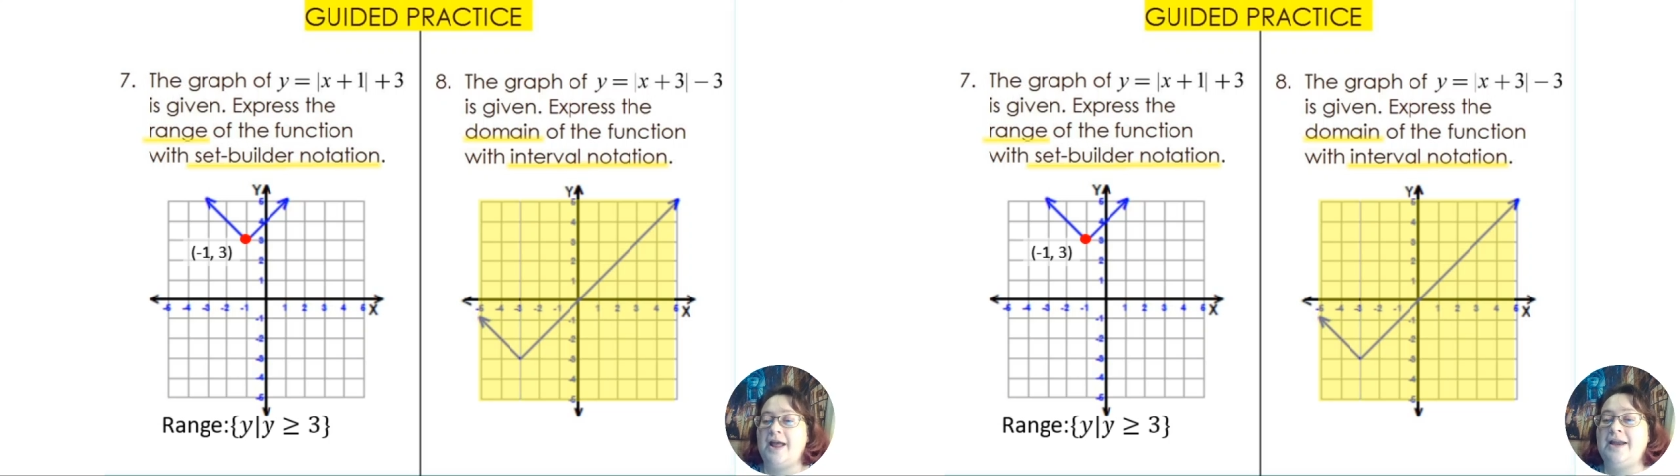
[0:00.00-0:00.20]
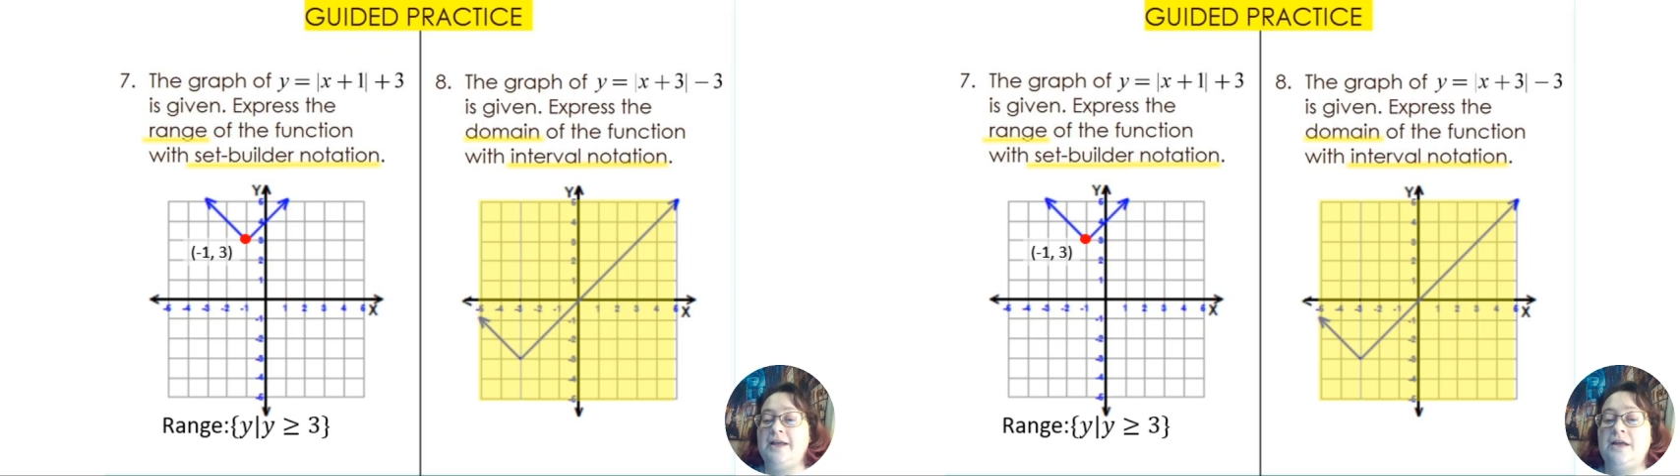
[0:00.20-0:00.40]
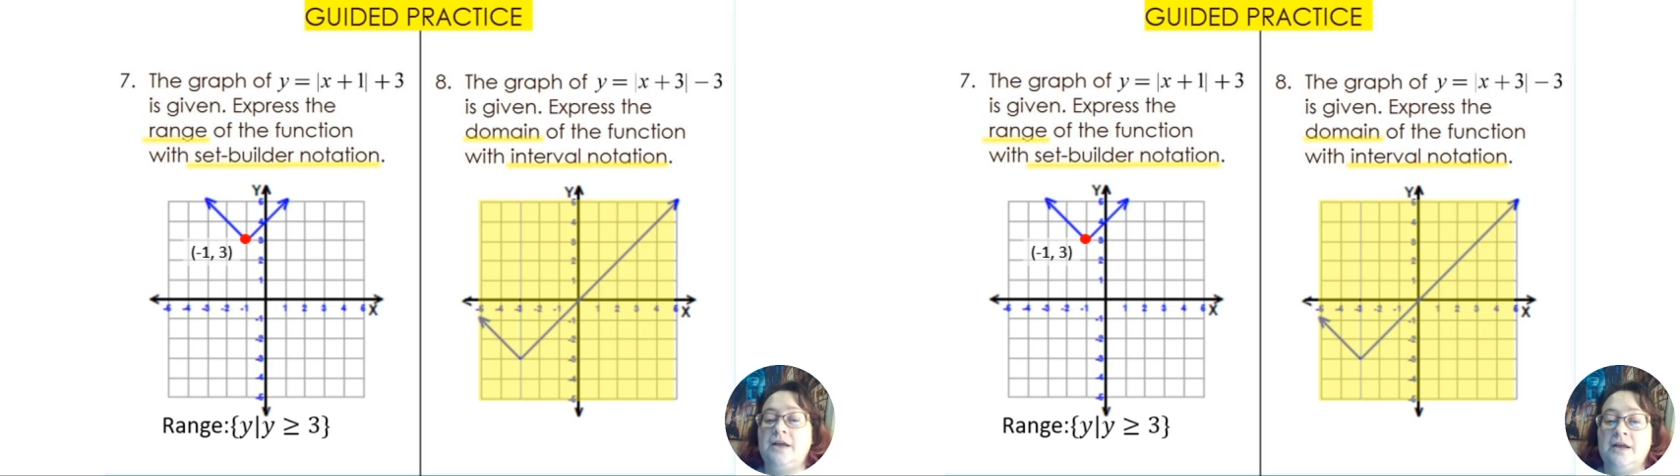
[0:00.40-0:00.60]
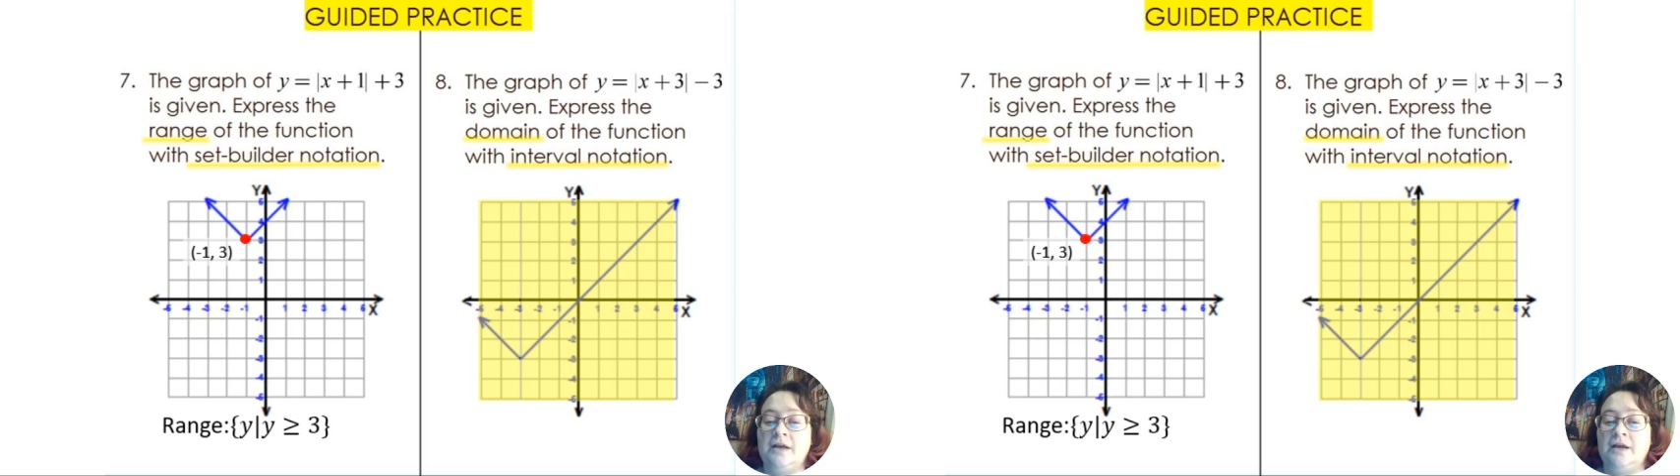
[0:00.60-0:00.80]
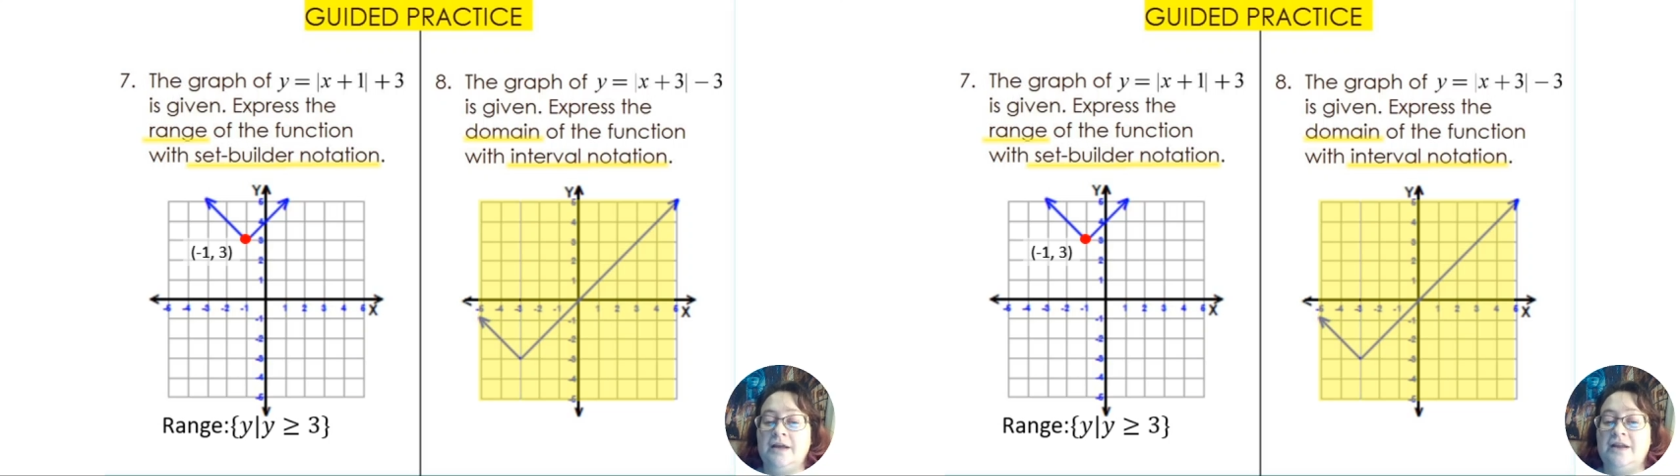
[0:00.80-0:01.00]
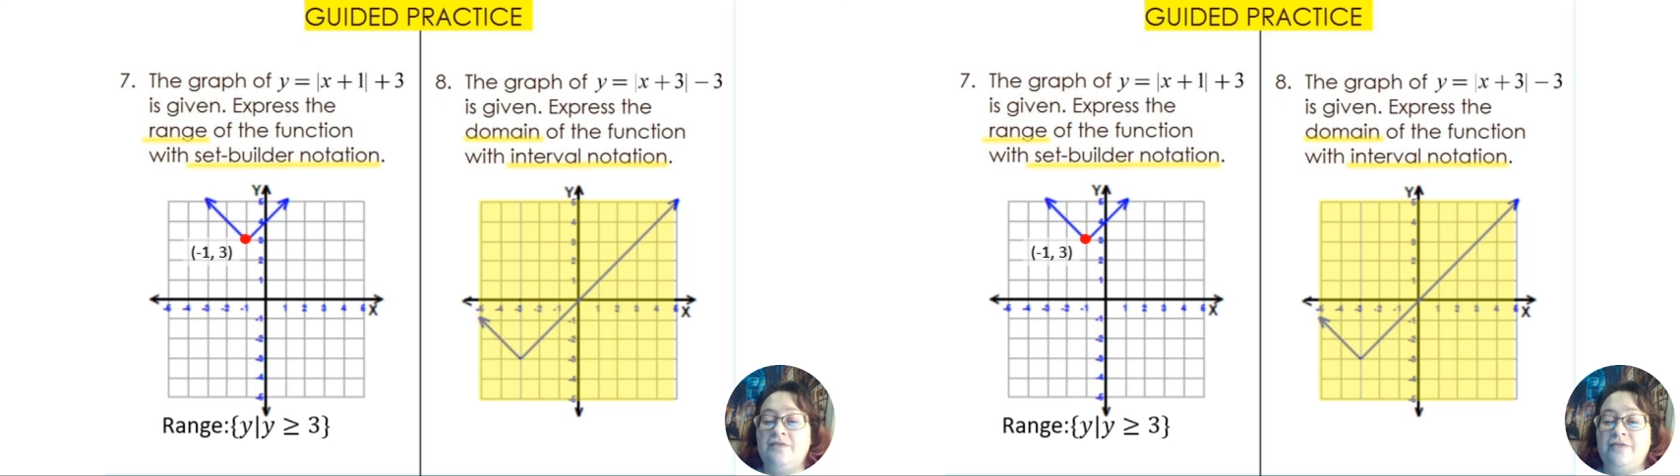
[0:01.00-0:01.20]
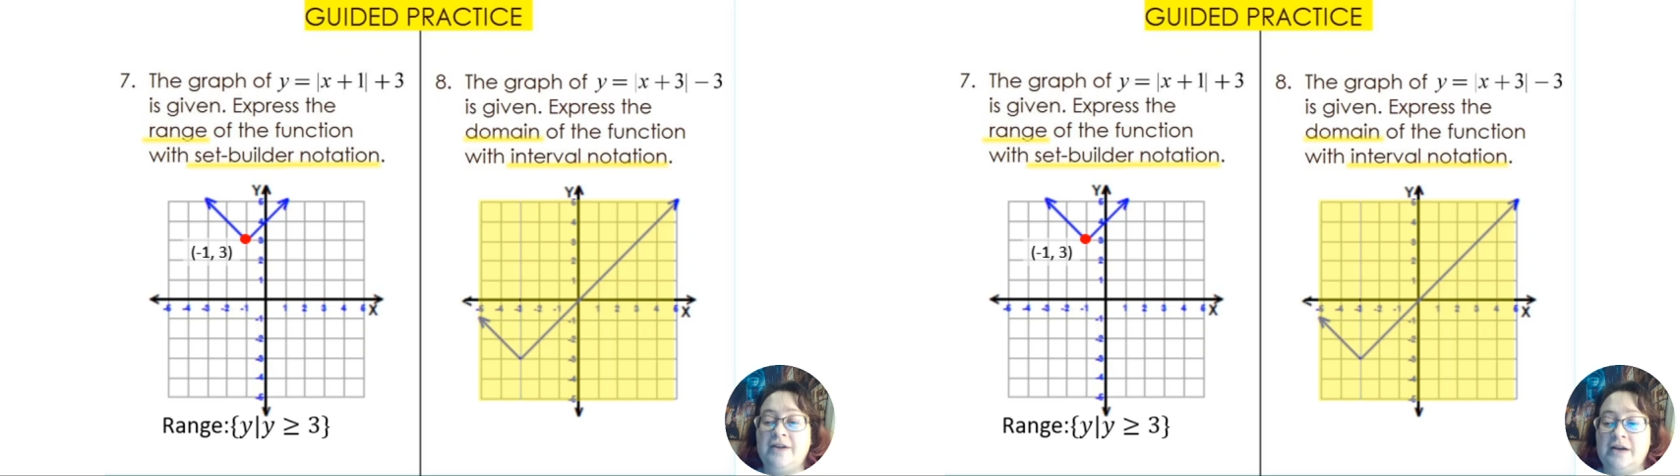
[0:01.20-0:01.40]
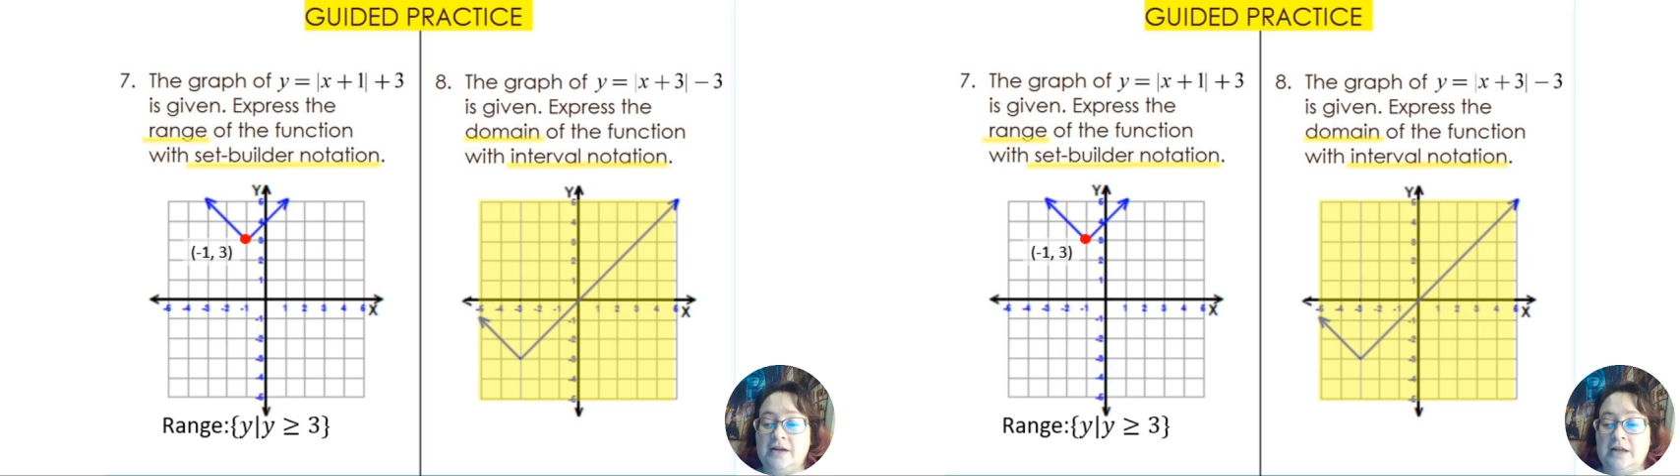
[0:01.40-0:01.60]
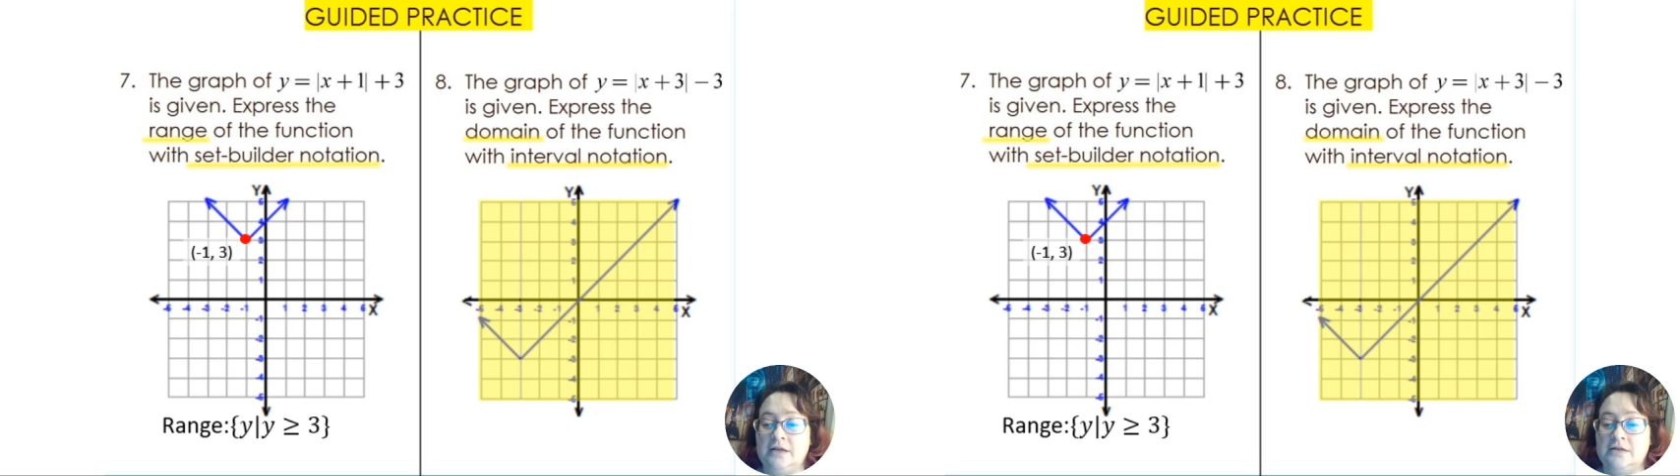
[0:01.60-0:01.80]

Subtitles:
any infinity